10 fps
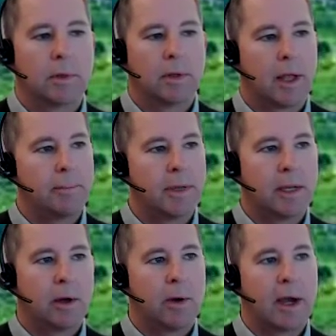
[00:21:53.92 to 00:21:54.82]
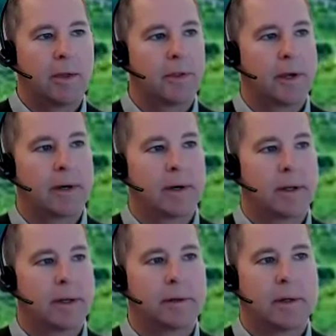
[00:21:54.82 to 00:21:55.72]
let me go out there
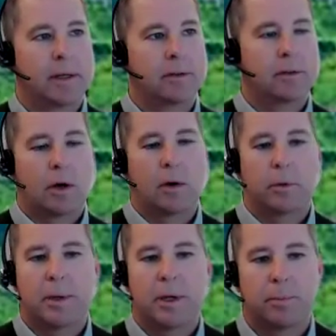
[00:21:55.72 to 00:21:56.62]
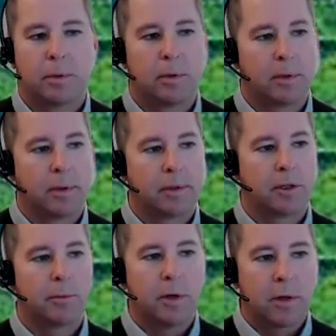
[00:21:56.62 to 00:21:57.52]
and talk with people and
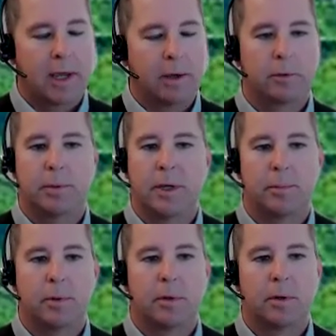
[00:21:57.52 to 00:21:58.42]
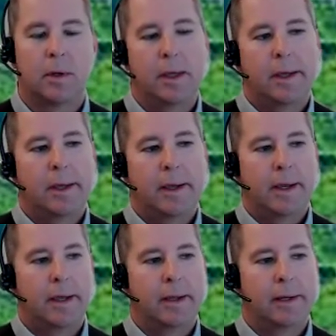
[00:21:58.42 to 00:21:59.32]
communicate with people,
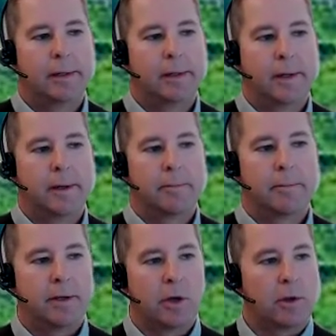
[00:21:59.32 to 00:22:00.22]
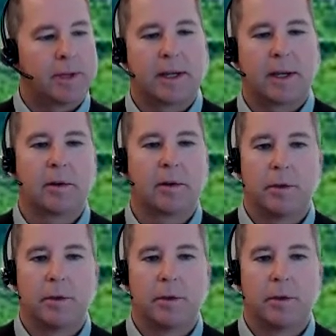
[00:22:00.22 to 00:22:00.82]
and y'all take care of